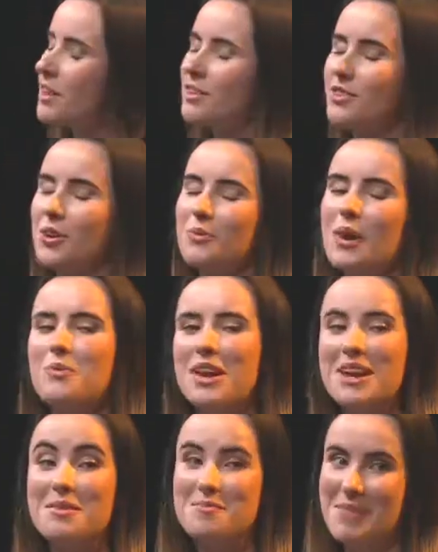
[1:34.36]
So when
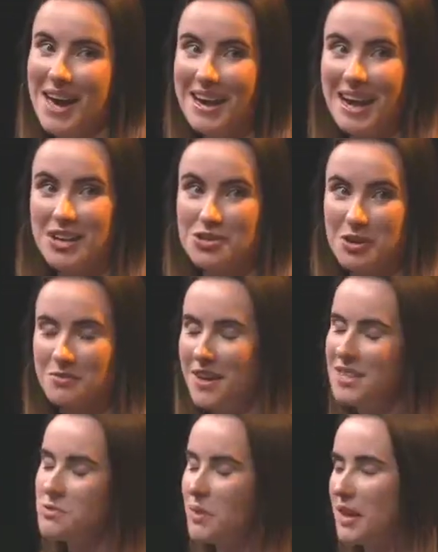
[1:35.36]
we made our
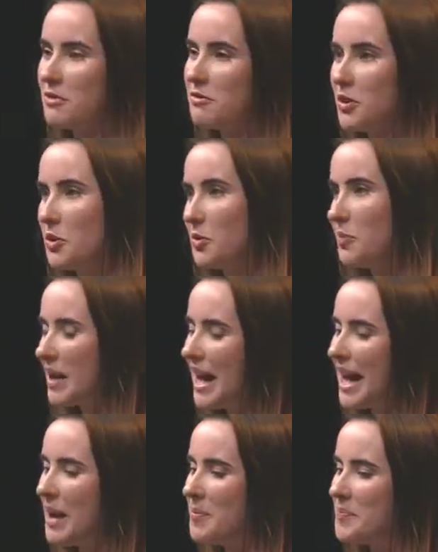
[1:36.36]
Tropfest winning film,
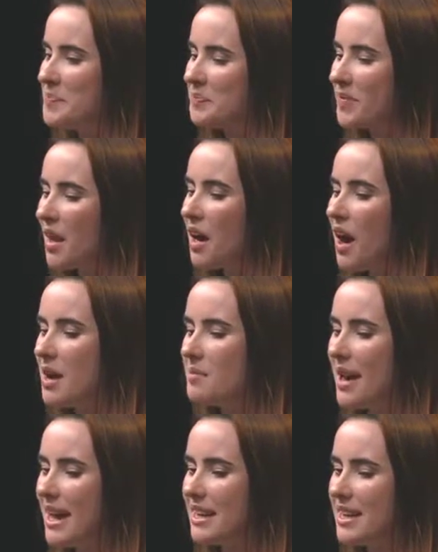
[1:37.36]
I
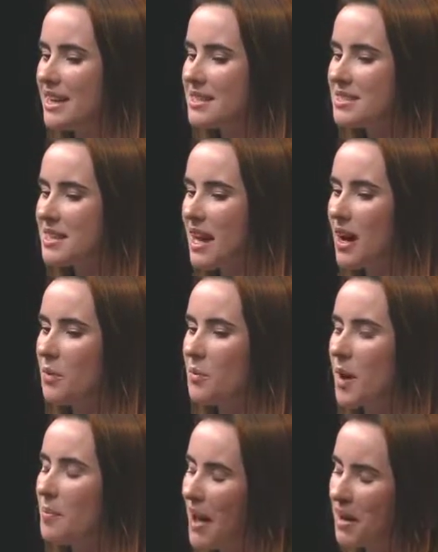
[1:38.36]
made it
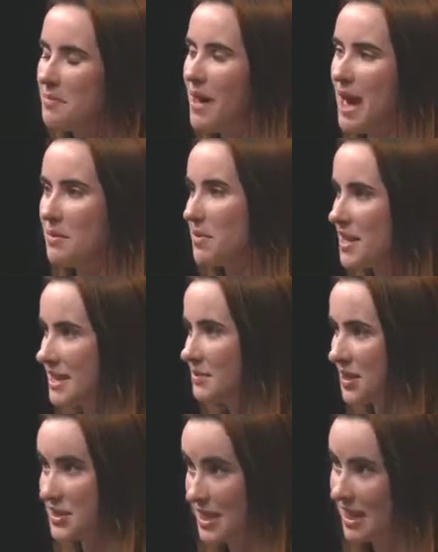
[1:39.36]
about a man
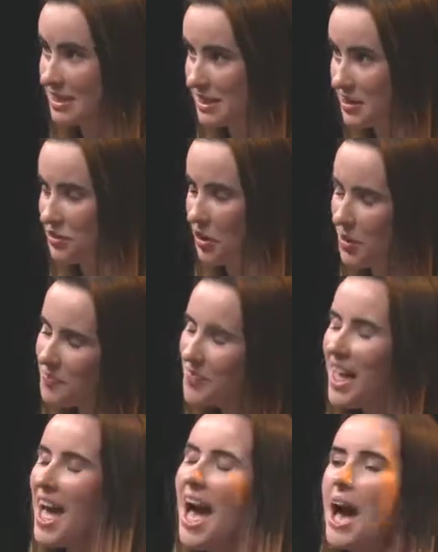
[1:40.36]
with Down syndrome,
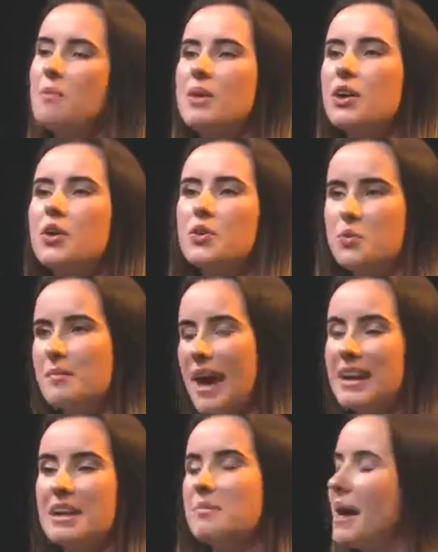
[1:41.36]
and because we
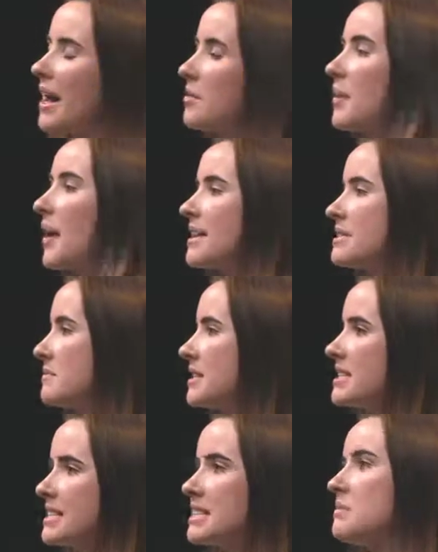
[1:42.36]
made it about a person with
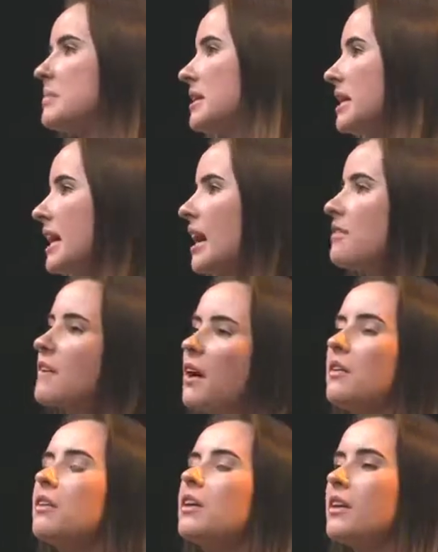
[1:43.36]
a disability, I
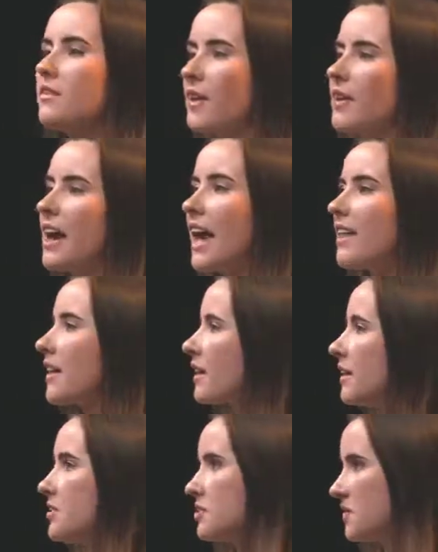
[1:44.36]
felt very
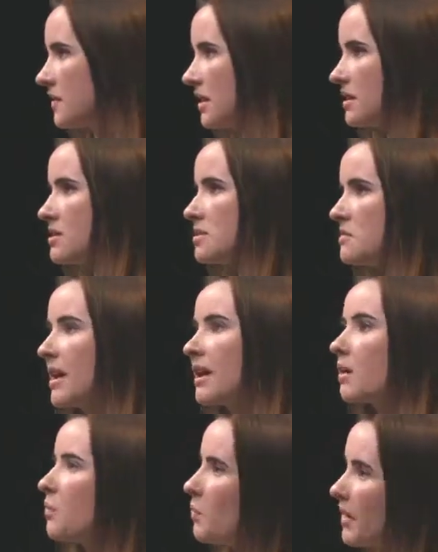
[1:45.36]
ethically driven to make
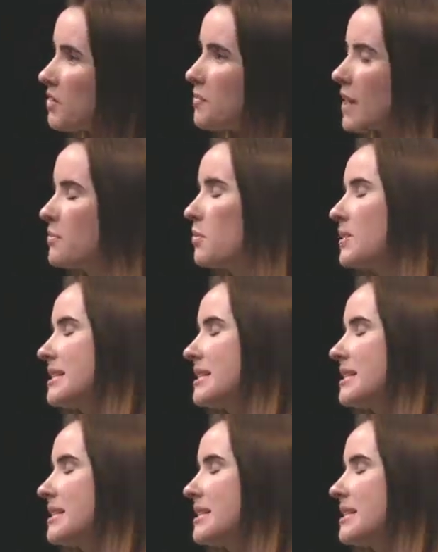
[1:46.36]
it with people with